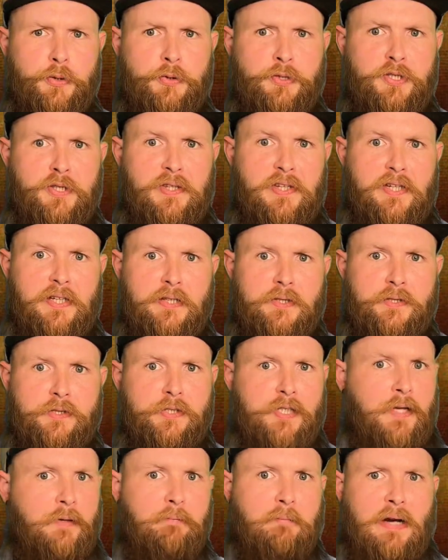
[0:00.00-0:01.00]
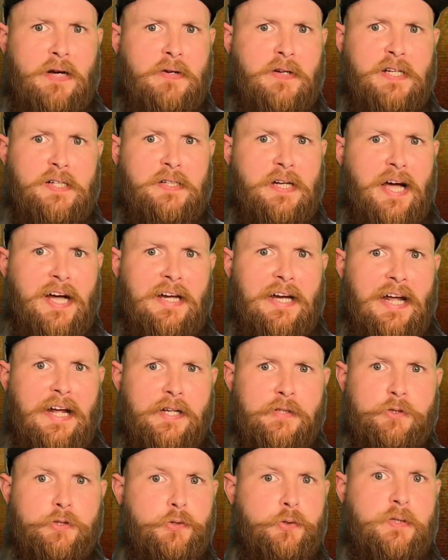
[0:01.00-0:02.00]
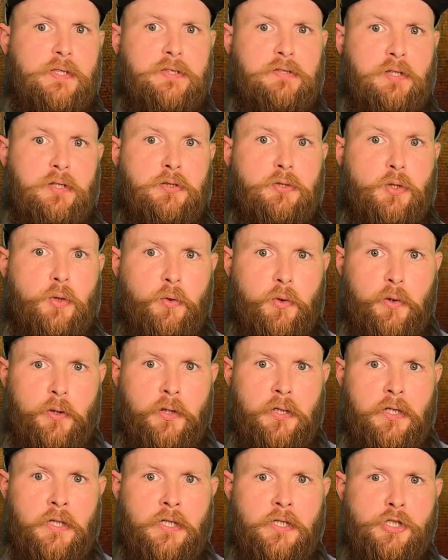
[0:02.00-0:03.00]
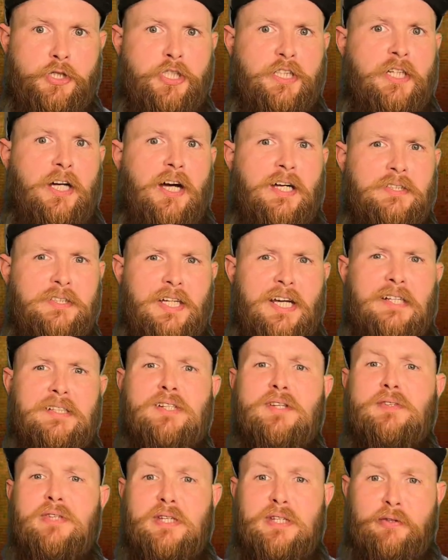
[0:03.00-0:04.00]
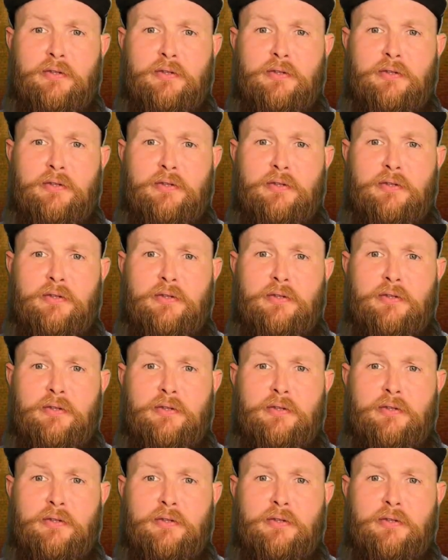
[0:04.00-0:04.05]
to this, and Mary not answering the door, she contacted the